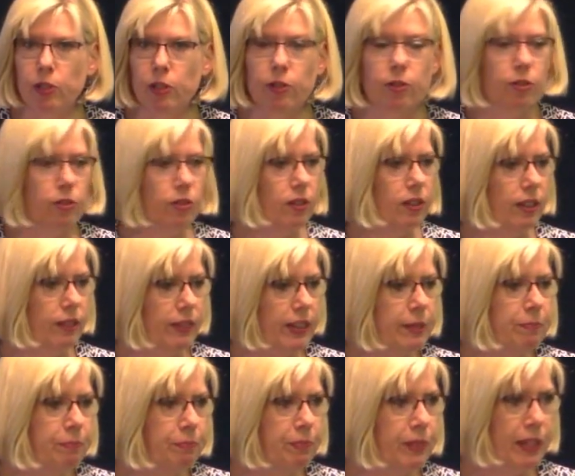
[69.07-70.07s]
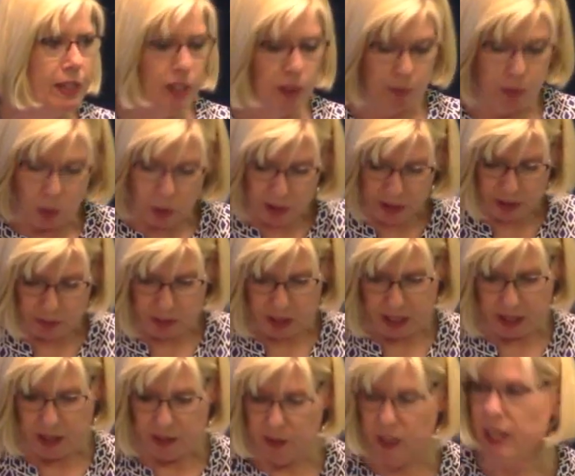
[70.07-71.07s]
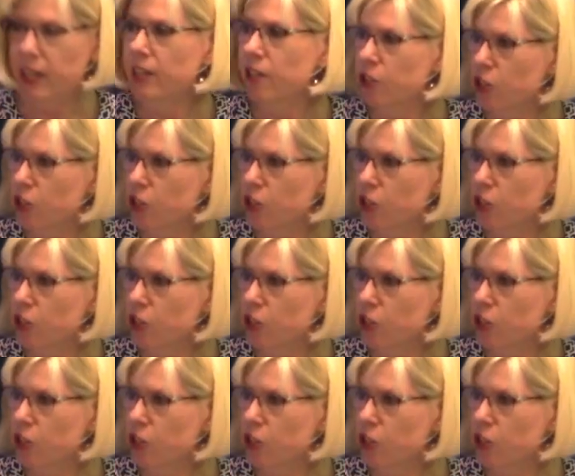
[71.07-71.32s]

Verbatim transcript: to earn a living and support themselves.